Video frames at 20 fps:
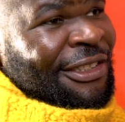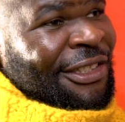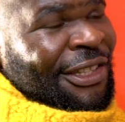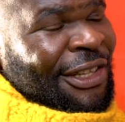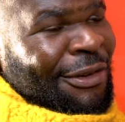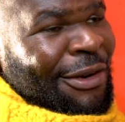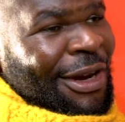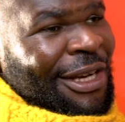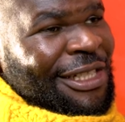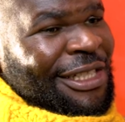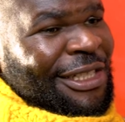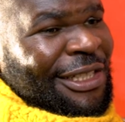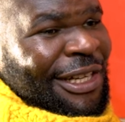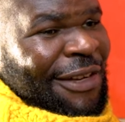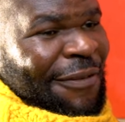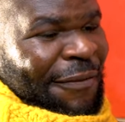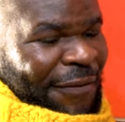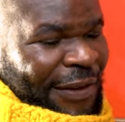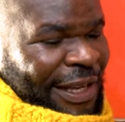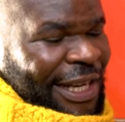the ones uh,
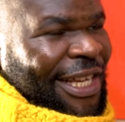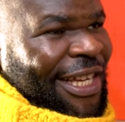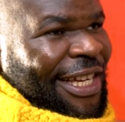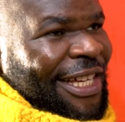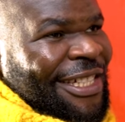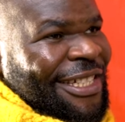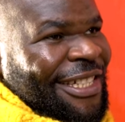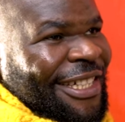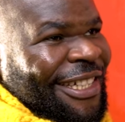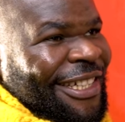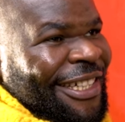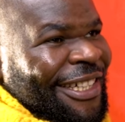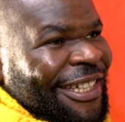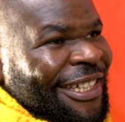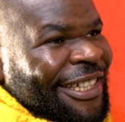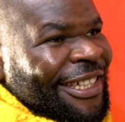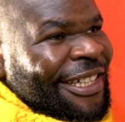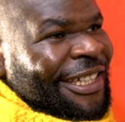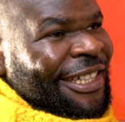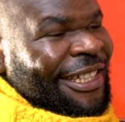for chopping it. up.
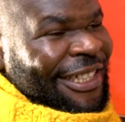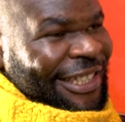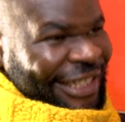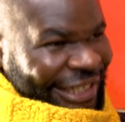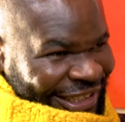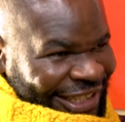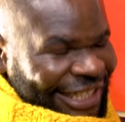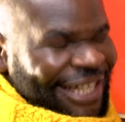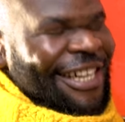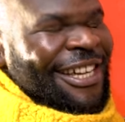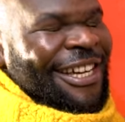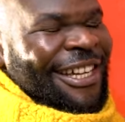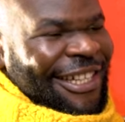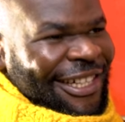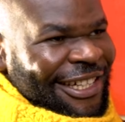Yes, yeah. for chopping